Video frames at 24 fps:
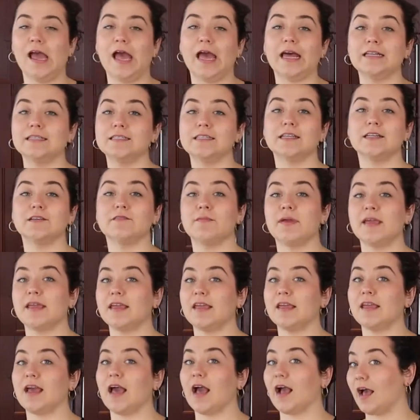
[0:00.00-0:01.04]
And instead of
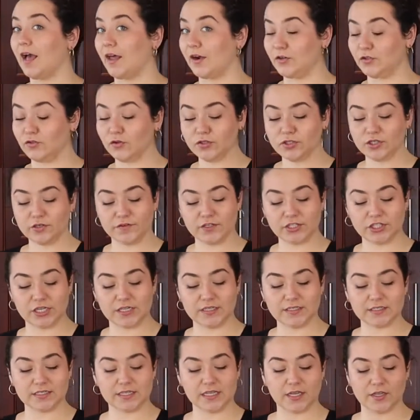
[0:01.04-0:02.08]
making a Karadjordjeva
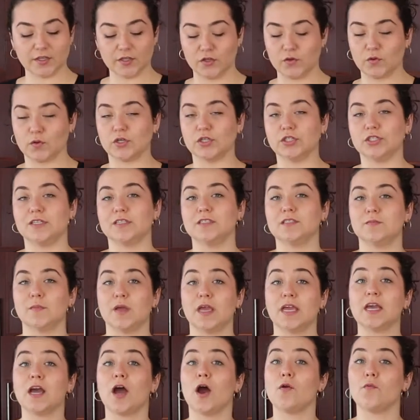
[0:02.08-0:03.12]
Šnicla, you can just
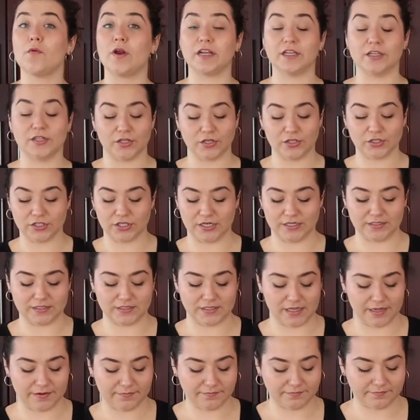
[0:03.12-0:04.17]
make a regular
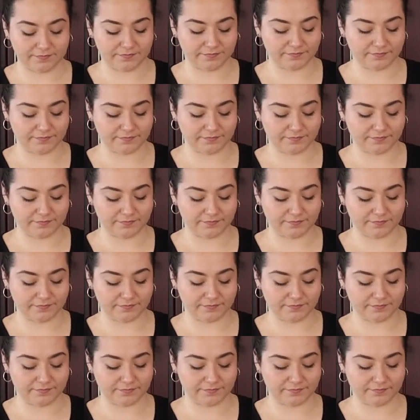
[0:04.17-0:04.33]
Šnicla.